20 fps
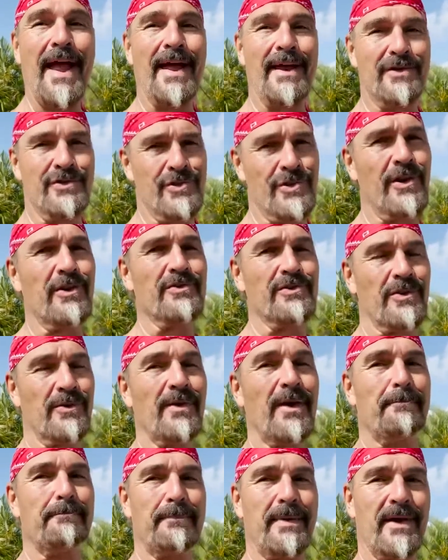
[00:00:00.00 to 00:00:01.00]
and shares
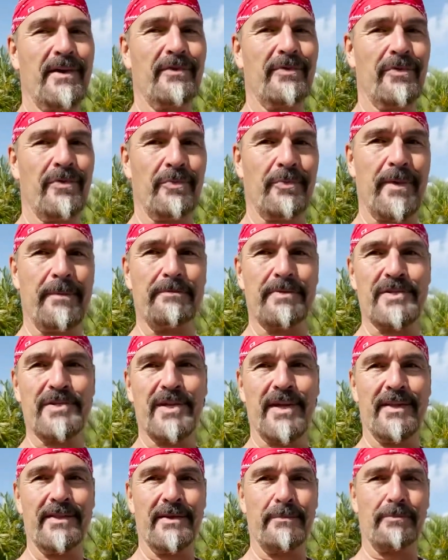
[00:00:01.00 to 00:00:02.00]
are up better than
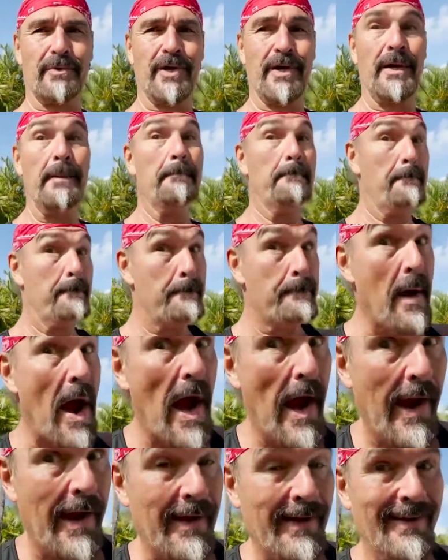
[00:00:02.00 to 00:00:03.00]
3% in the pre.
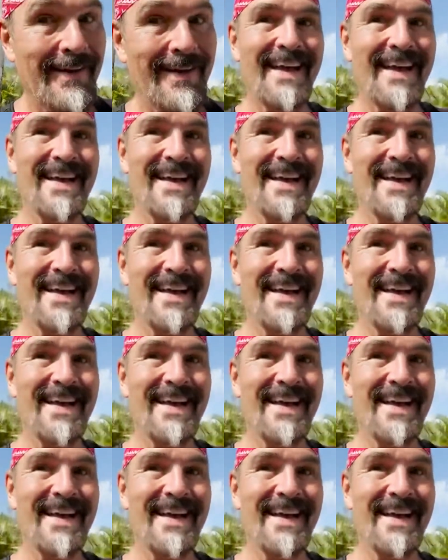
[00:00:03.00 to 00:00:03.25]
Bang.